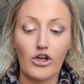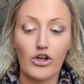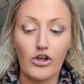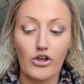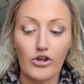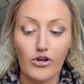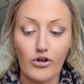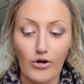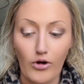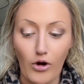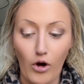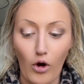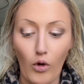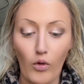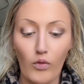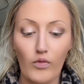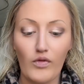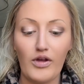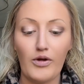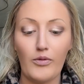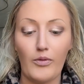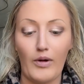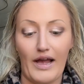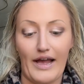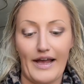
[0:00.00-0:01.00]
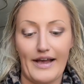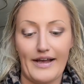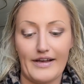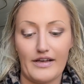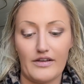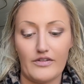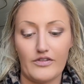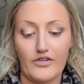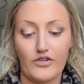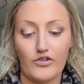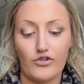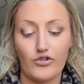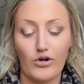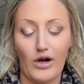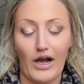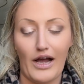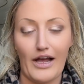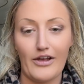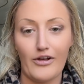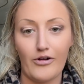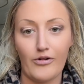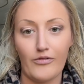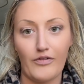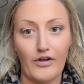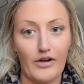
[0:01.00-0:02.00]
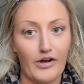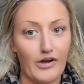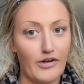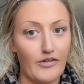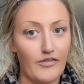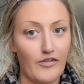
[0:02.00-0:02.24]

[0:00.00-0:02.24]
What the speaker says: Your only way is to try your very,